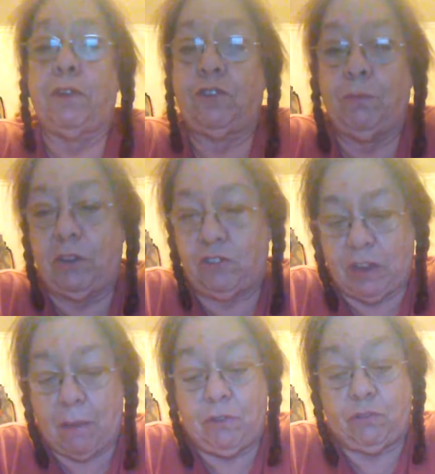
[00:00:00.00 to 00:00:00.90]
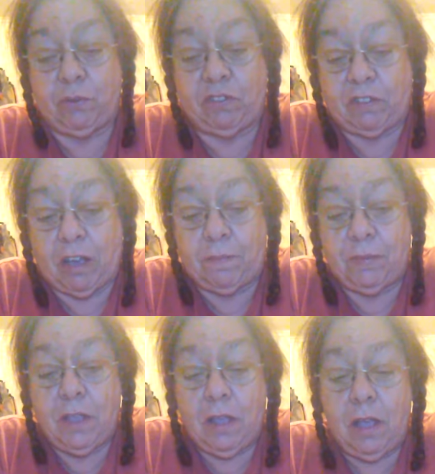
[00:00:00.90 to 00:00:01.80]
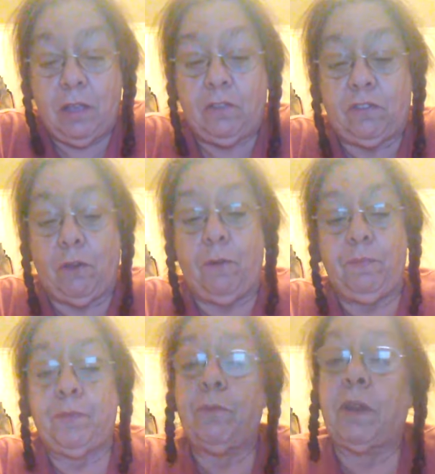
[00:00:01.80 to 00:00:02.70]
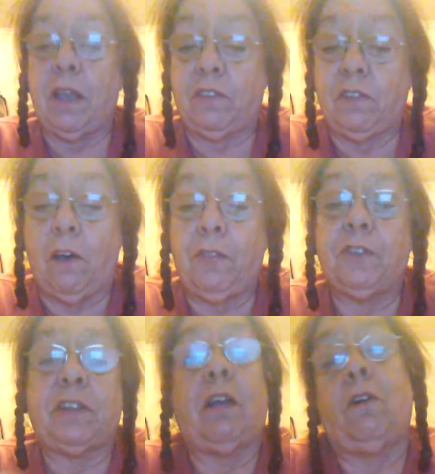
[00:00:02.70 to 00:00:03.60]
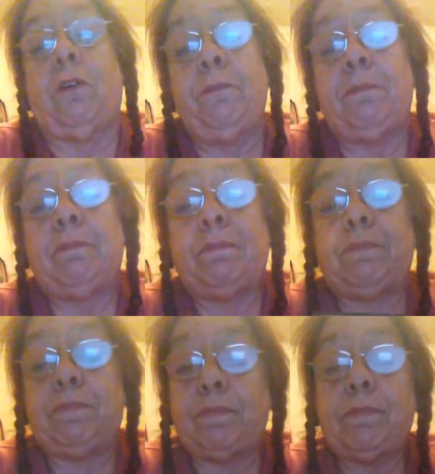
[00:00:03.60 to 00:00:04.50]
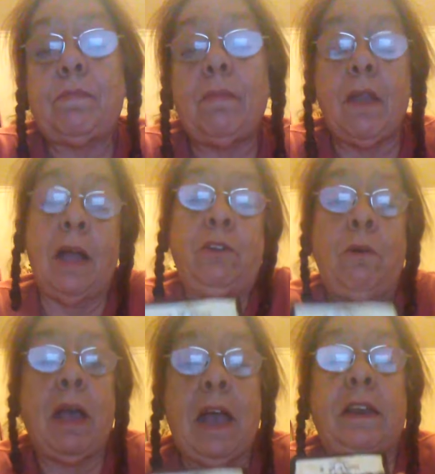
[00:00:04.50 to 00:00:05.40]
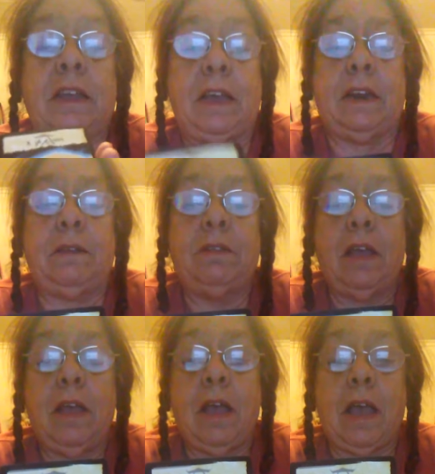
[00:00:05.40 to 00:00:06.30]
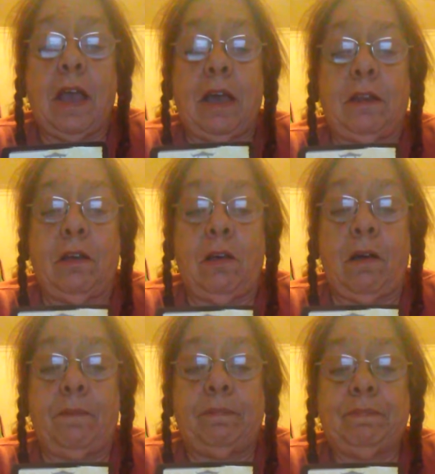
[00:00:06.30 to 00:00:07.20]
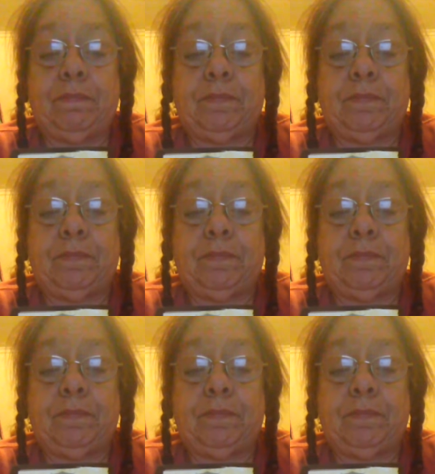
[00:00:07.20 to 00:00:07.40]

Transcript: too much damage was done. So when I saw the tarot, I knew I had to get it, and I